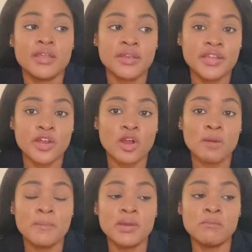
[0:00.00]
they're
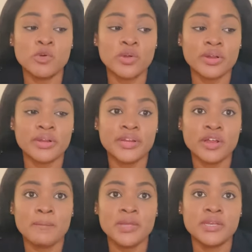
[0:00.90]
a bit more
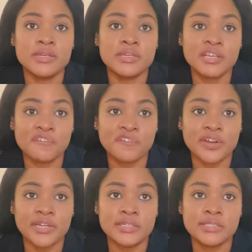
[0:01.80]
they're a bit
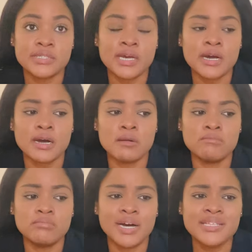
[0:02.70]
different
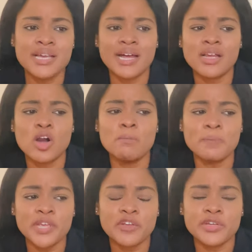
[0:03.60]
um i think i'll
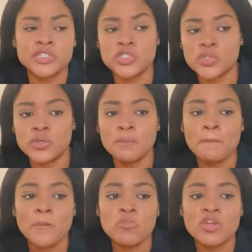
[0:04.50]
compare it to
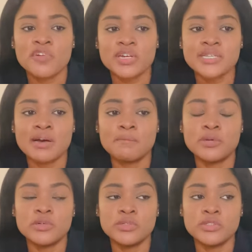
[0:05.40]
for
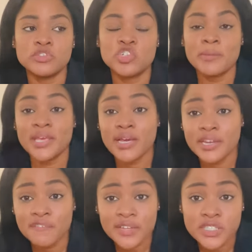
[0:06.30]
example jamaica
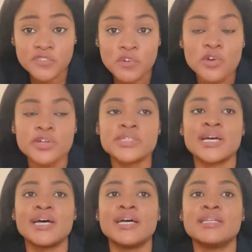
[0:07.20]
defense force
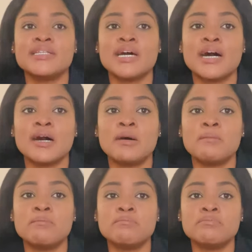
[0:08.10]
and
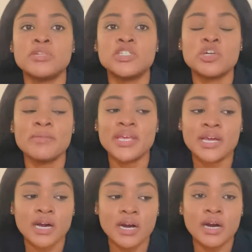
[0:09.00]
um the
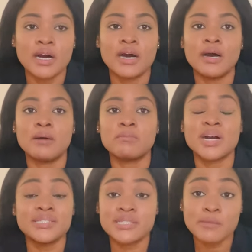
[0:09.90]
jamaica um
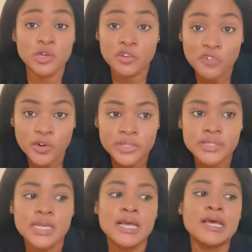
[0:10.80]
constabulary
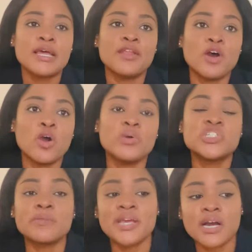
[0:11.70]
force now with
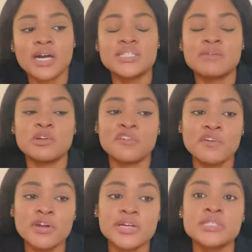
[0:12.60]
jamaica constabulary
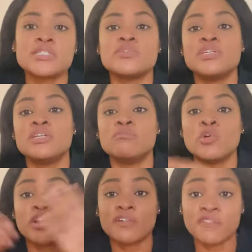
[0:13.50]
force you need
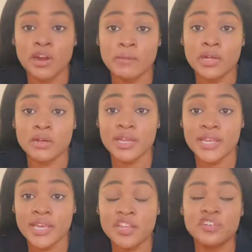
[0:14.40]
more formal
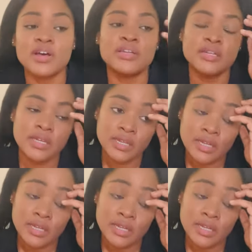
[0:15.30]
education